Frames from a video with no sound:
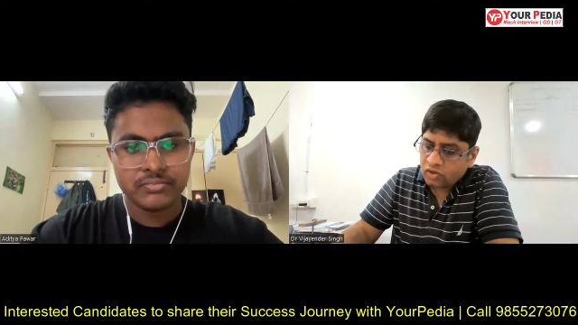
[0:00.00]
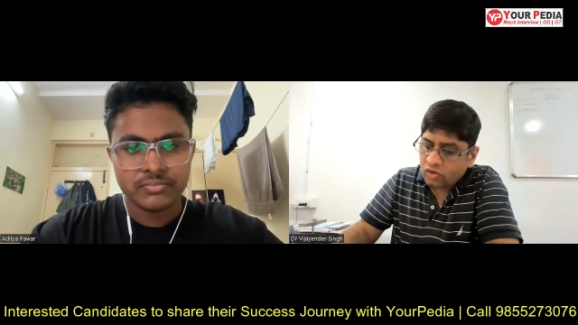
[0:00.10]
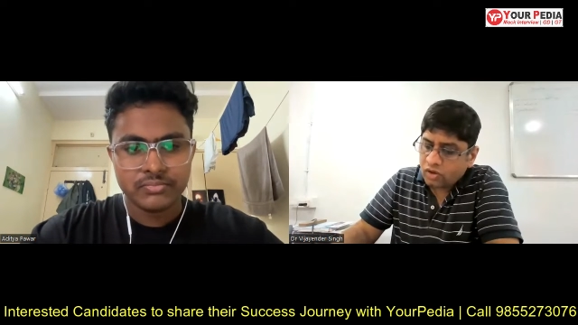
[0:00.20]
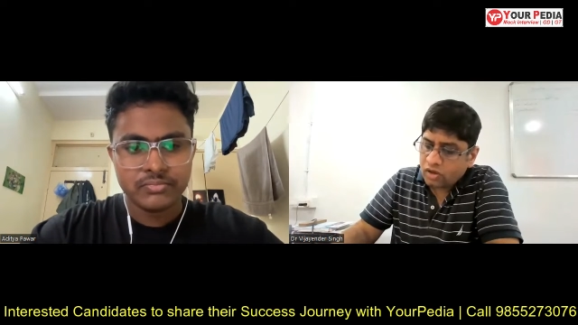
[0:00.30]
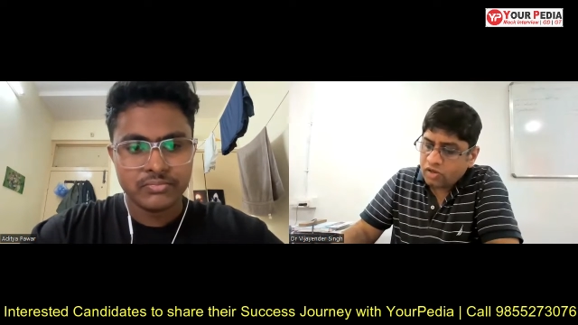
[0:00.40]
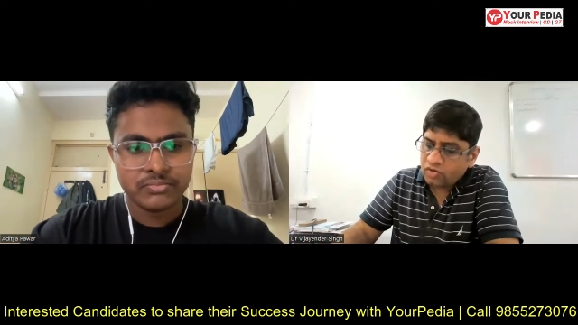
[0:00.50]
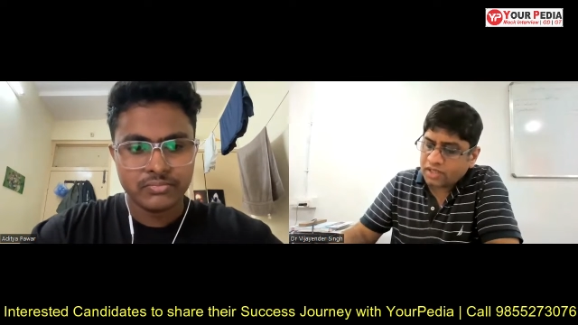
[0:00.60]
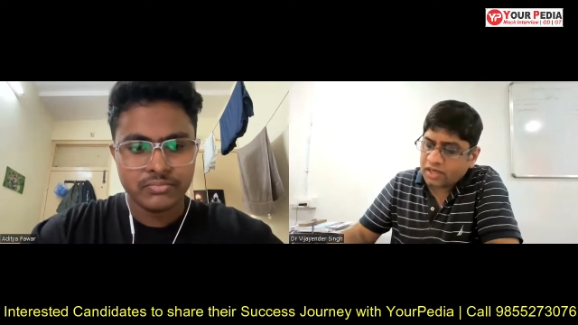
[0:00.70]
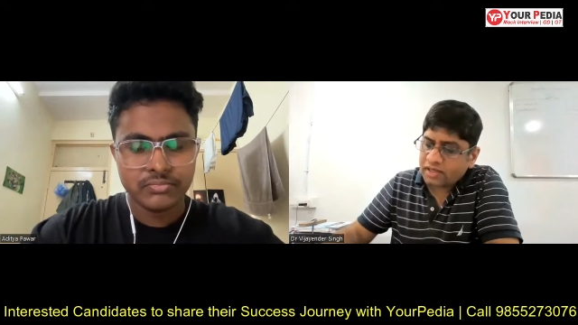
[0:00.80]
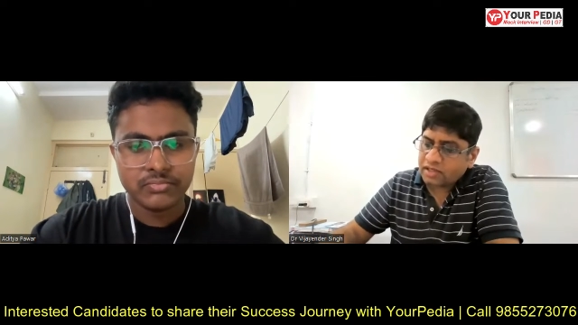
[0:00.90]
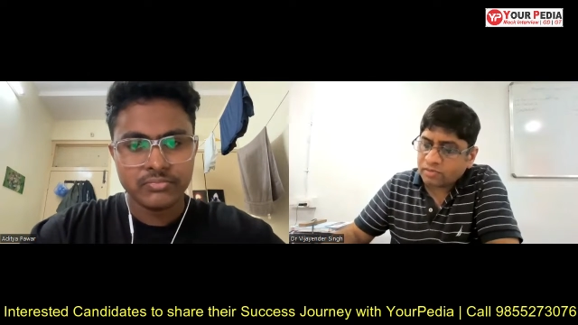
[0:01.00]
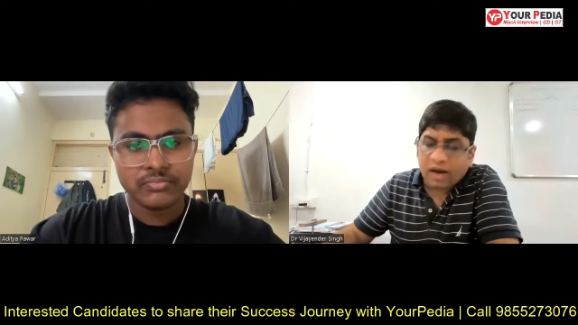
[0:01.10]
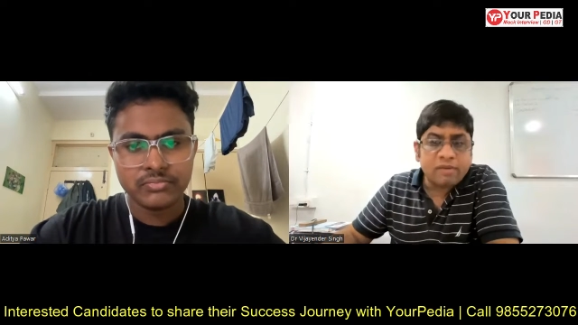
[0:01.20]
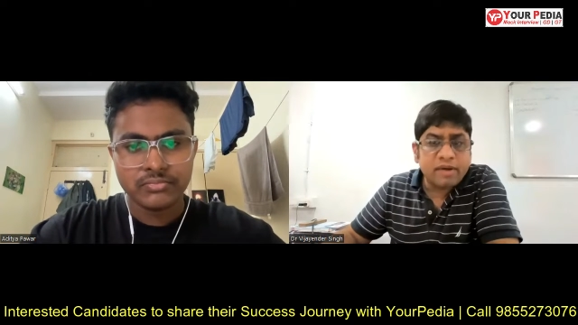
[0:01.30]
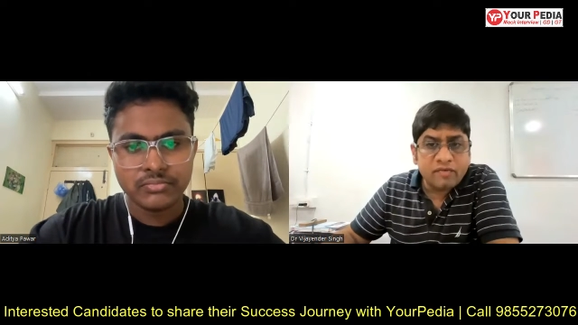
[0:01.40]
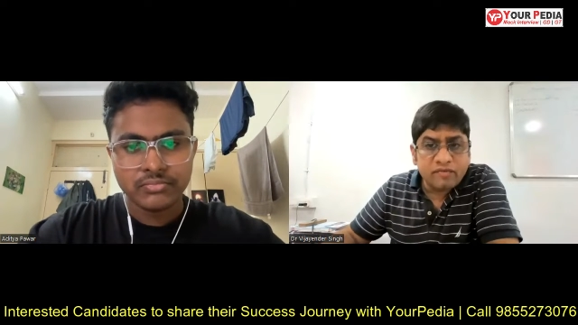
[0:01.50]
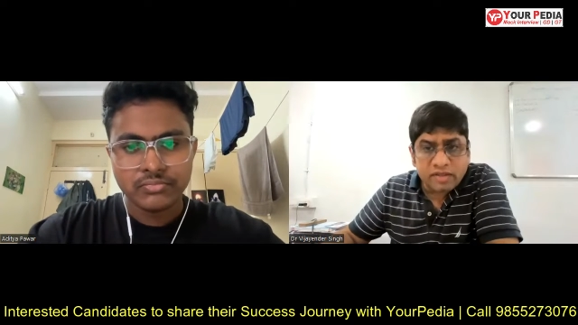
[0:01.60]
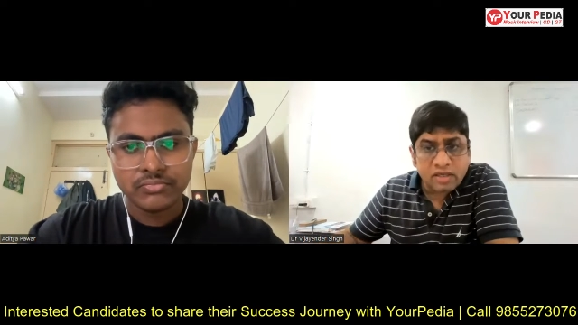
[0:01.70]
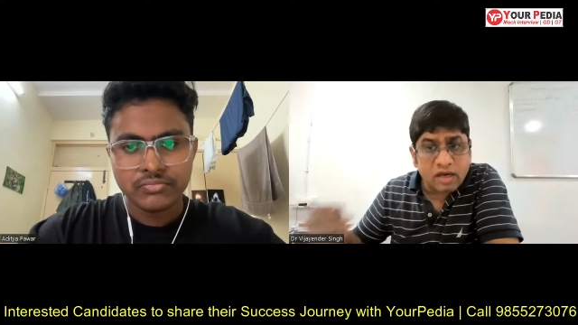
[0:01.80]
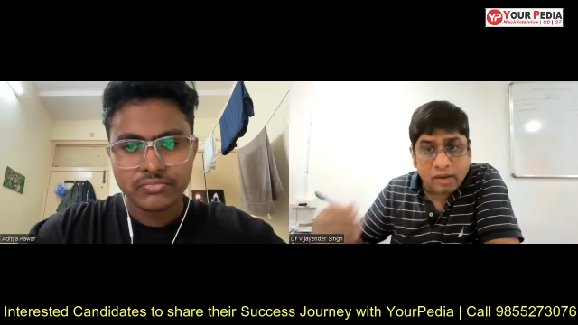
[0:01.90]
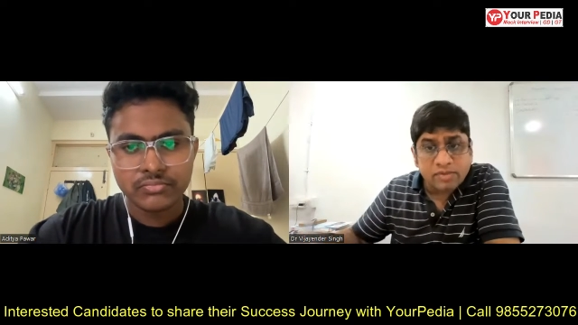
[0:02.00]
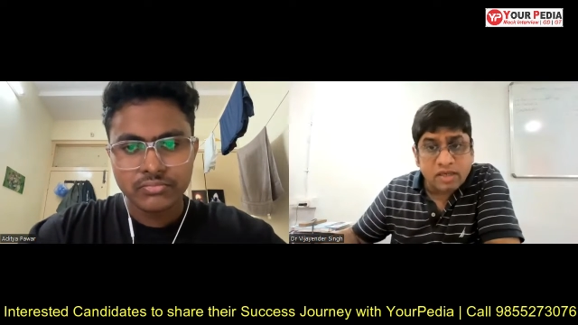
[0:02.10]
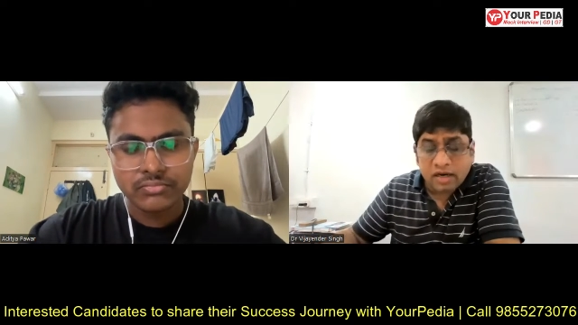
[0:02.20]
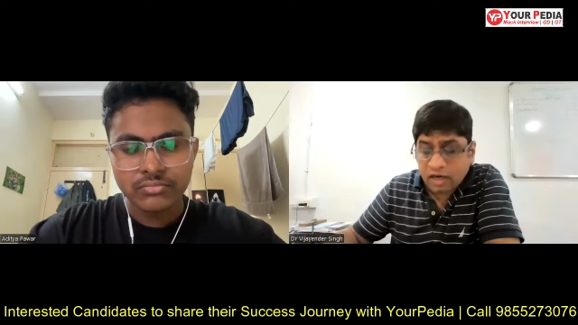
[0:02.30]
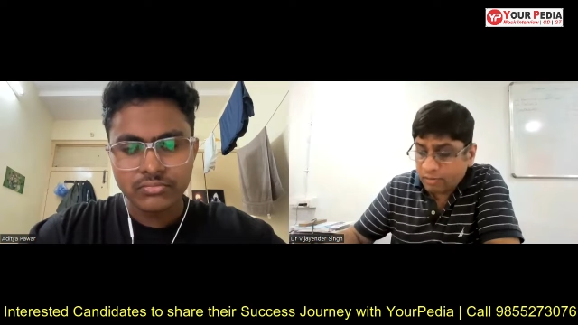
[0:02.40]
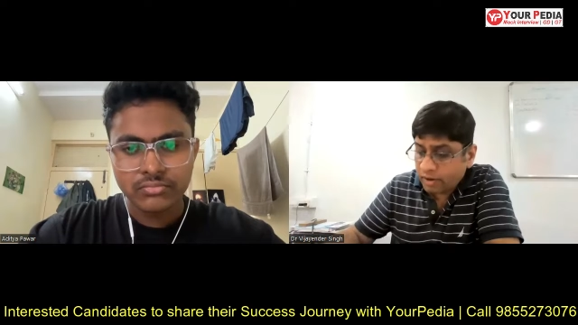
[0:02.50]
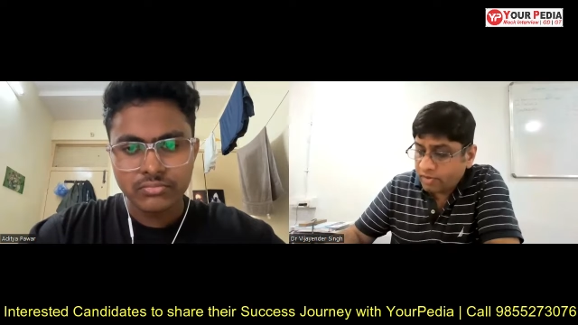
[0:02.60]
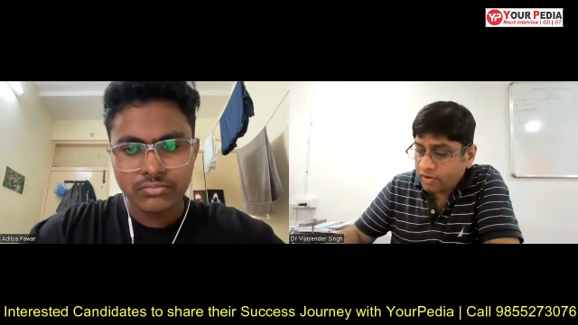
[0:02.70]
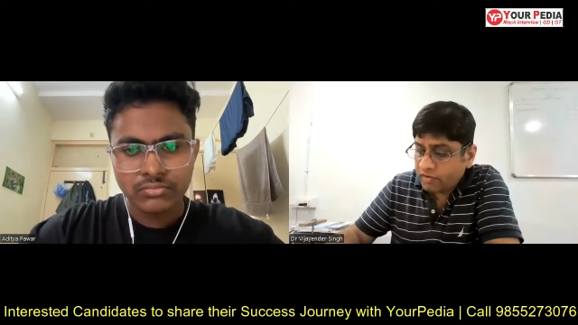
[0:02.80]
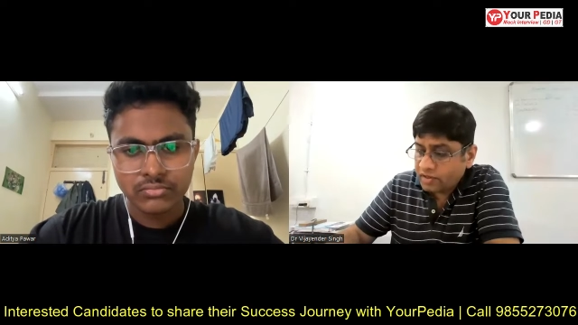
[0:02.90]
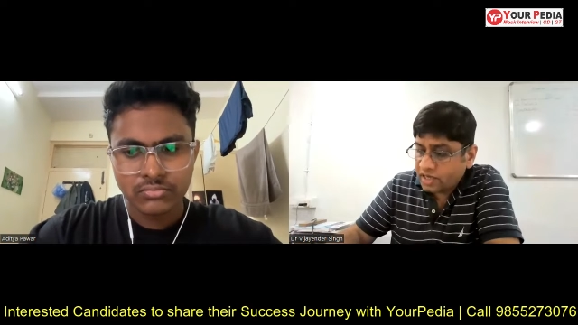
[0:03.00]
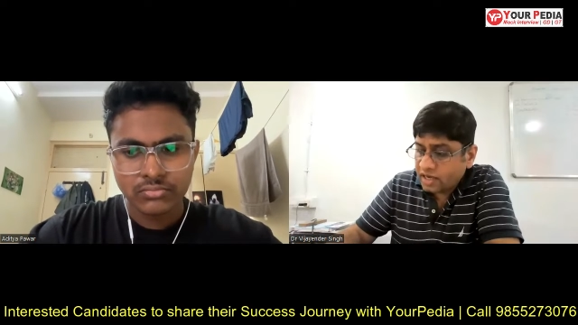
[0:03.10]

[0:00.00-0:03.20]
Speaker 1: So you said that smart manufacturing comes under Department of